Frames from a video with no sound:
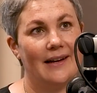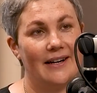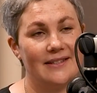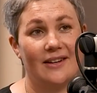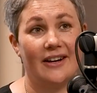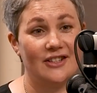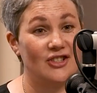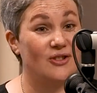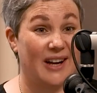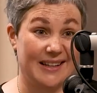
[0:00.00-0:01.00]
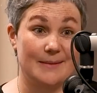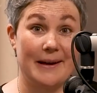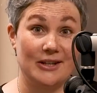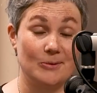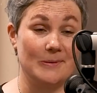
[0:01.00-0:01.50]
decided to do arts
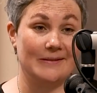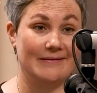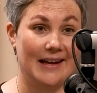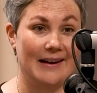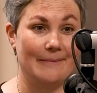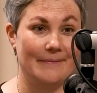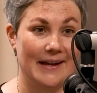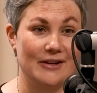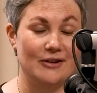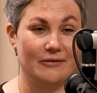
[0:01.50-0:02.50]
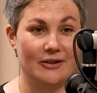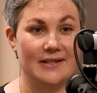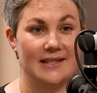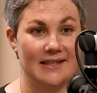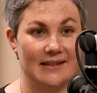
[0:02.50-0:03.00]
management at
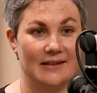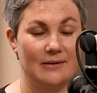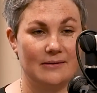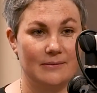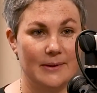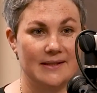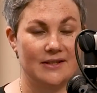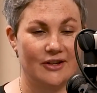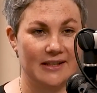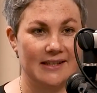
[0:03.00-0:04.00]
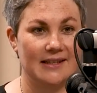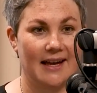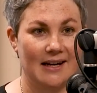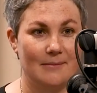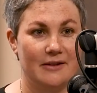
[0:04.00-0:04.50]
university at the West Australian
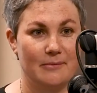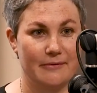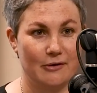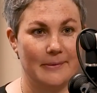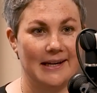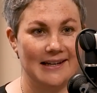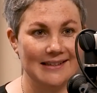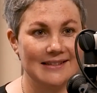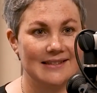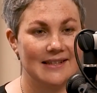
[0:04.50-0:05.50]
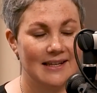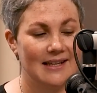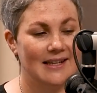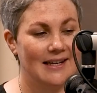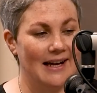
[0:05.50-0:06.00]
Academy of Performing Arts.
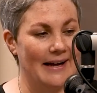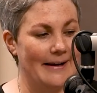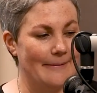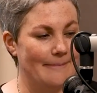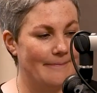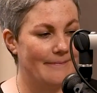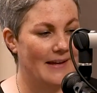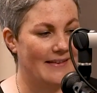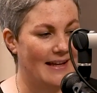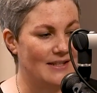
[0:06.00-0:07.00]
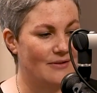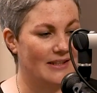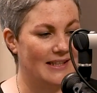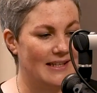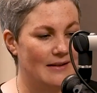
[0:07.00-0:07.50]
And that's
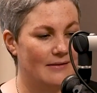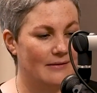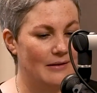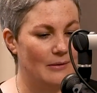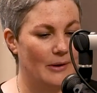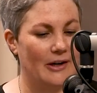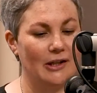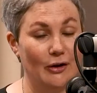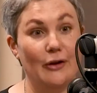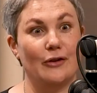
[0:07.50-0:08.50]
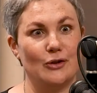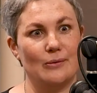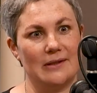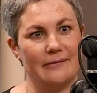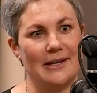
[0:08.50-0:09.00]
really where I learnt the
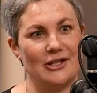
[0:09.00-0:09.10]
tools of my